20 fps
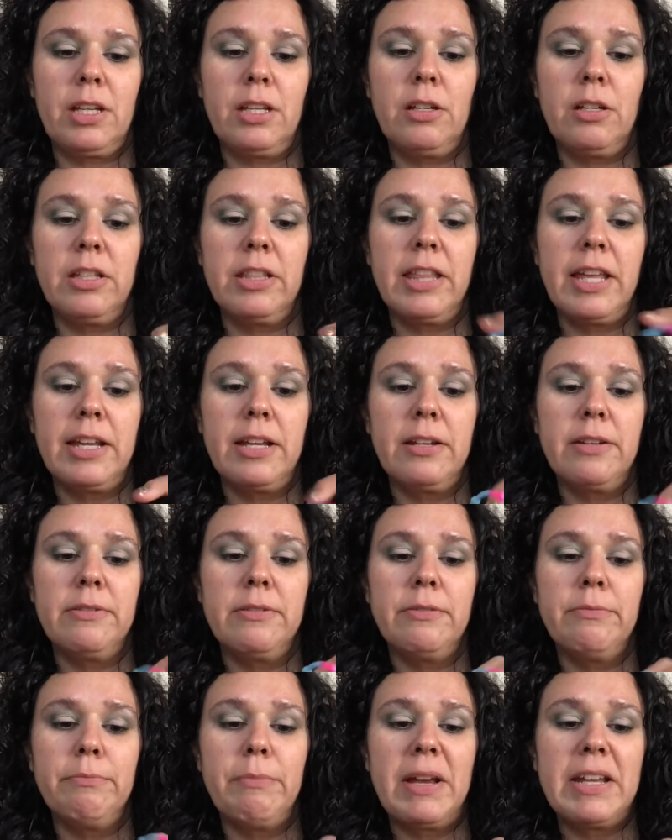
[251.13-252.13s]
they could,
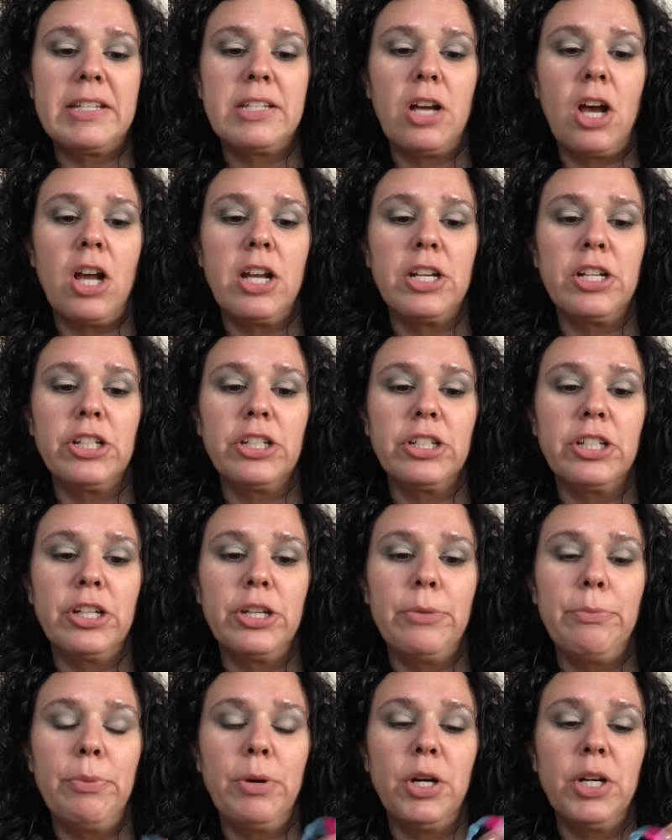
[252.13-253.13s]
my daughter
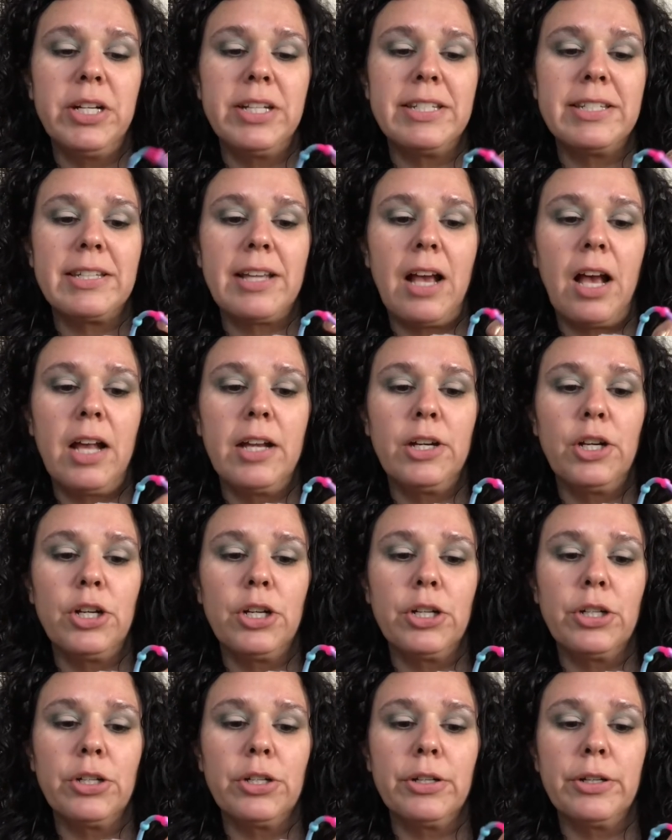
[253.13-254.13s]
could put on
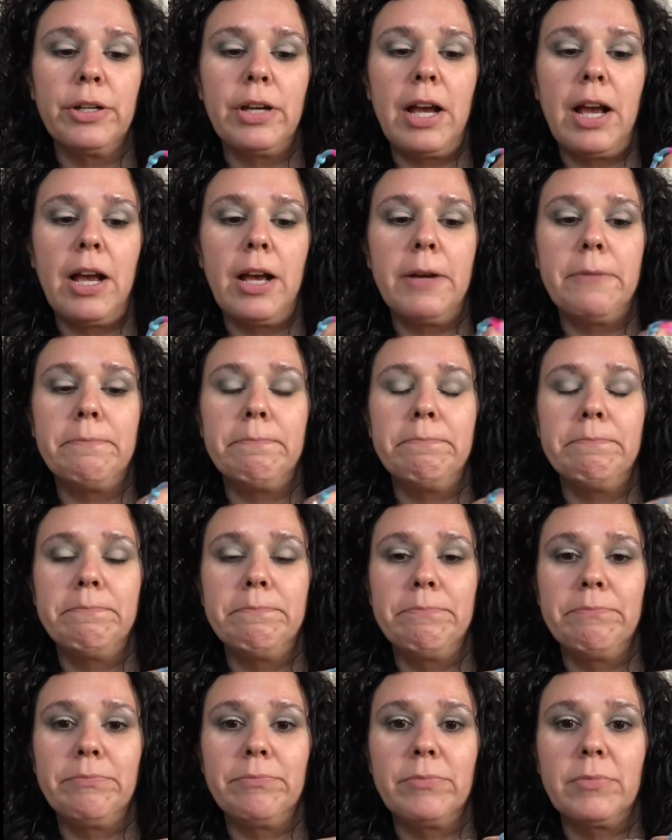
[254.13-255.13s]
her, um,
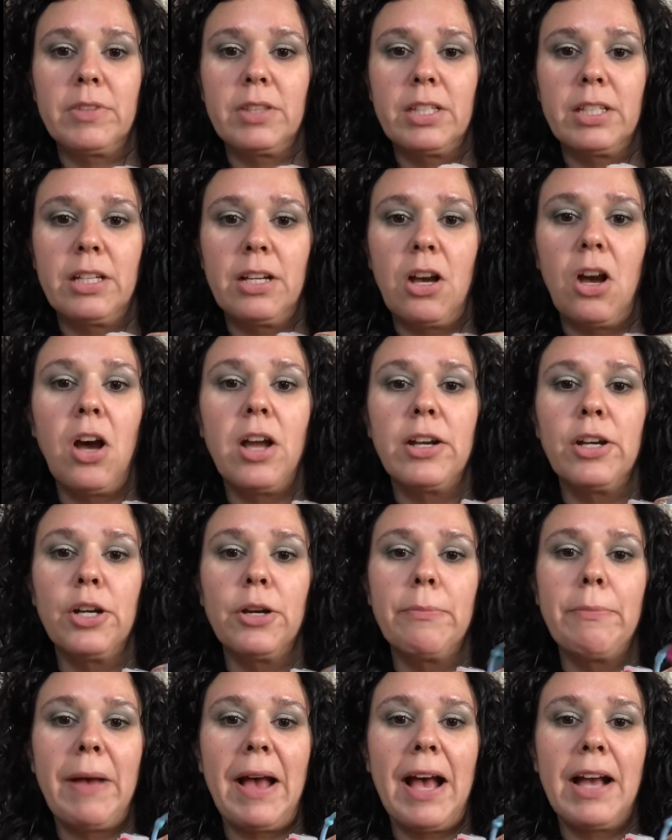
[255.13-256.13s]
on her
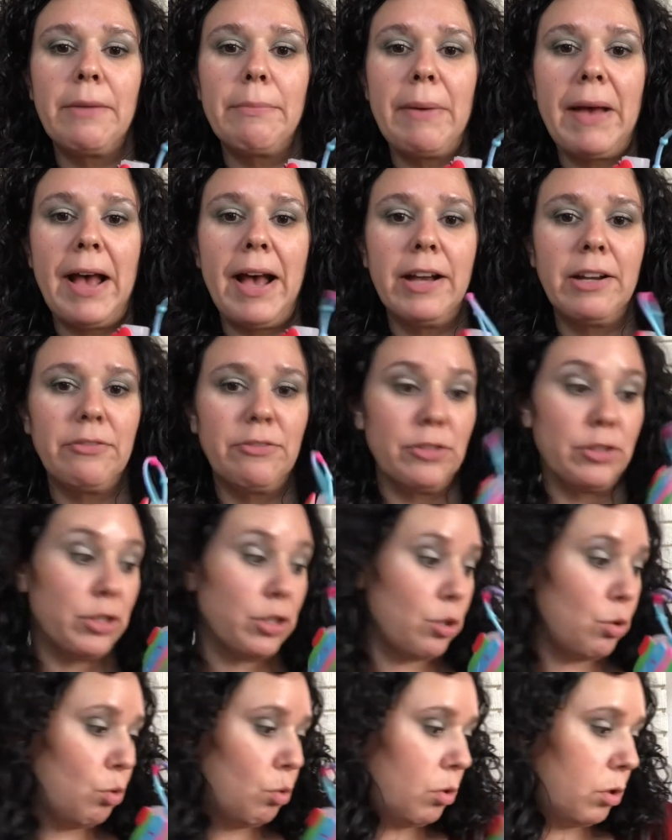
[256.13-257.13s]
backpack for
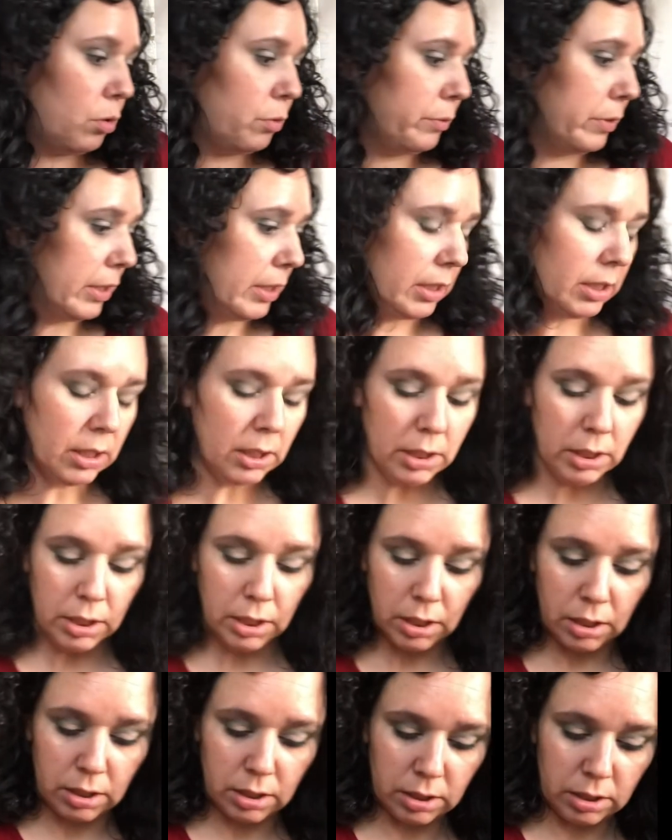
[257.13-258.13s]
school
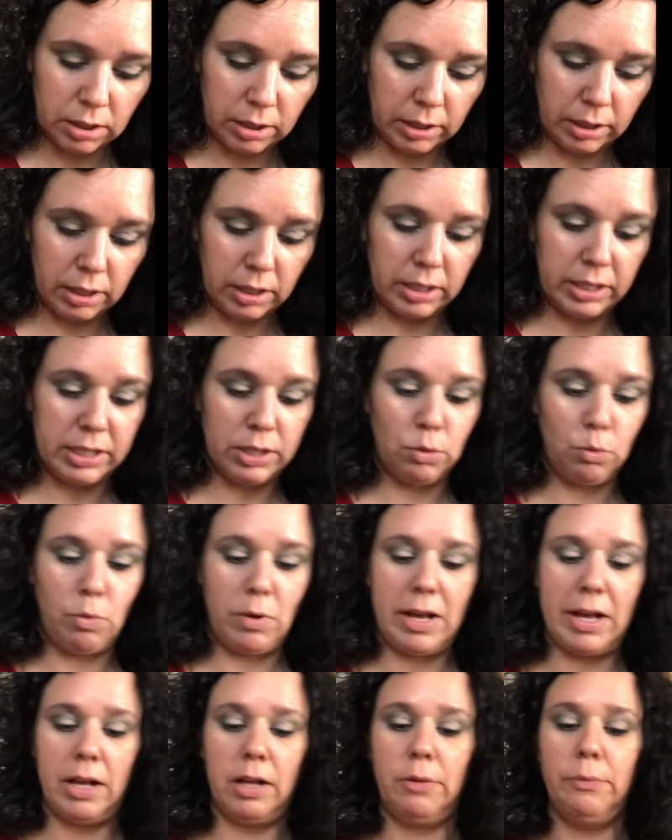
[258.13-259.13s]
as
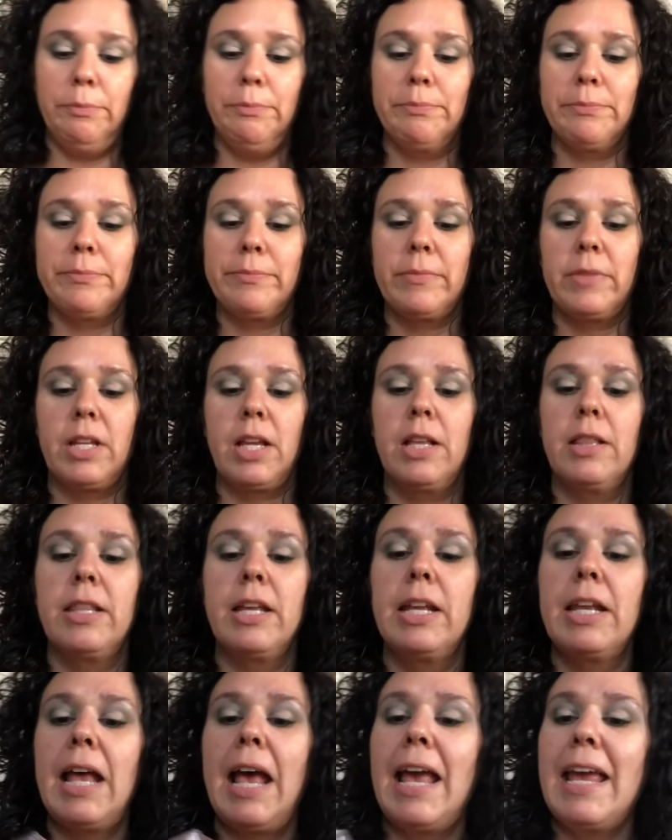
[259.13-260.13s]
well. And
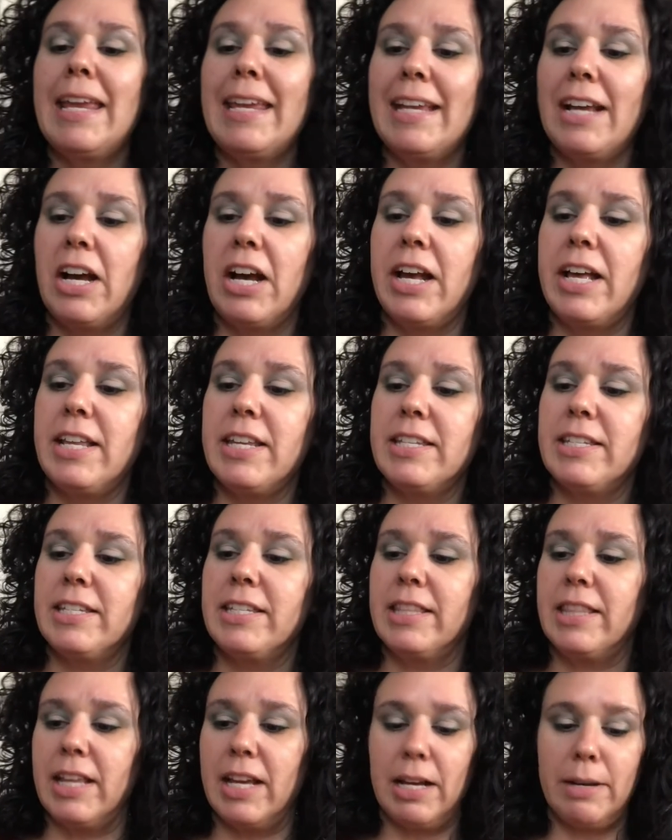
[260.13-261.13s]
then I got
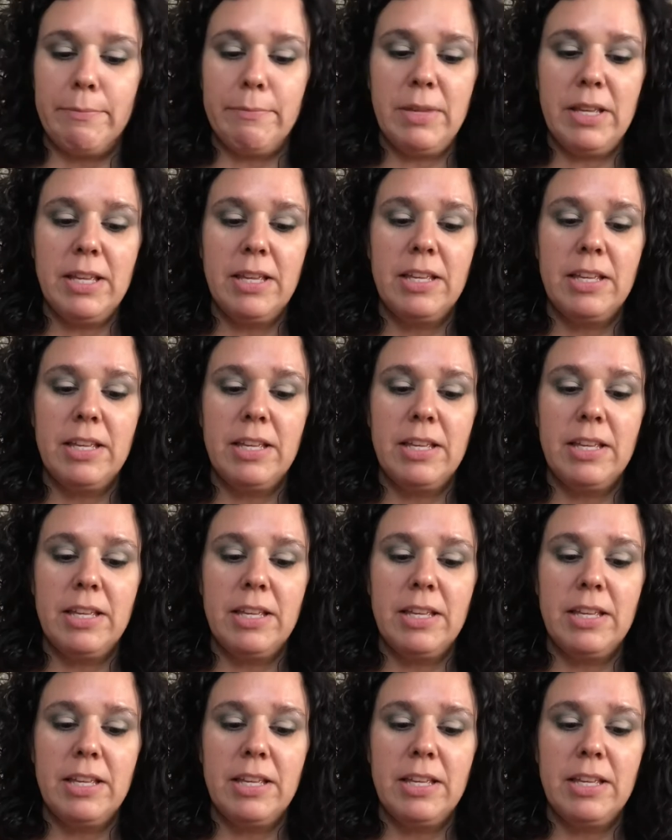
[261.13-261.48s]
them